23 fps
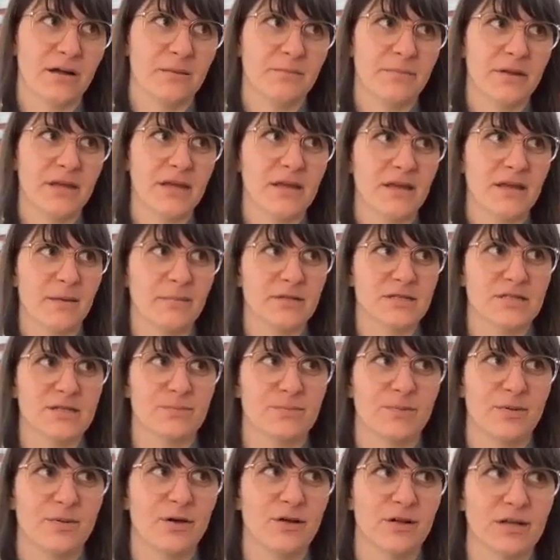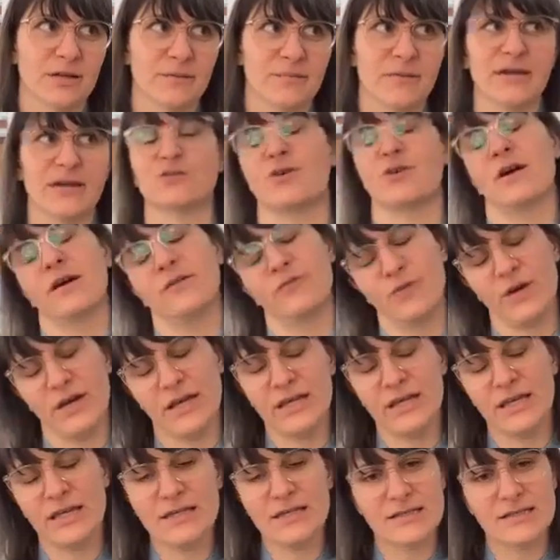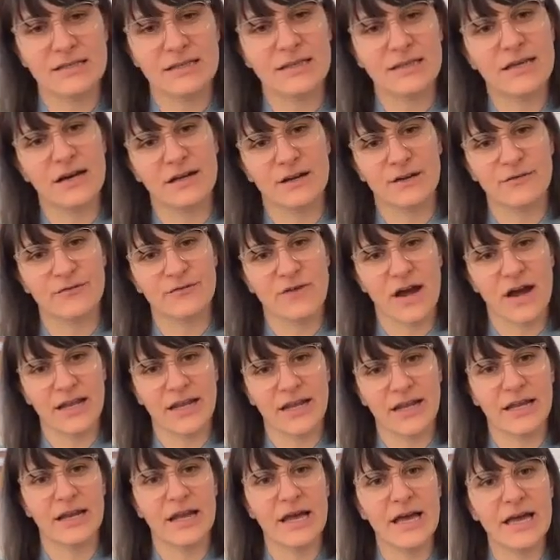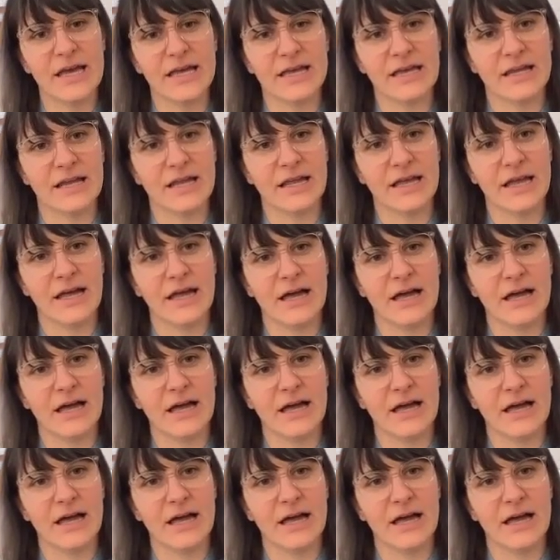Being able to pull in my driveway easily on a Friday night,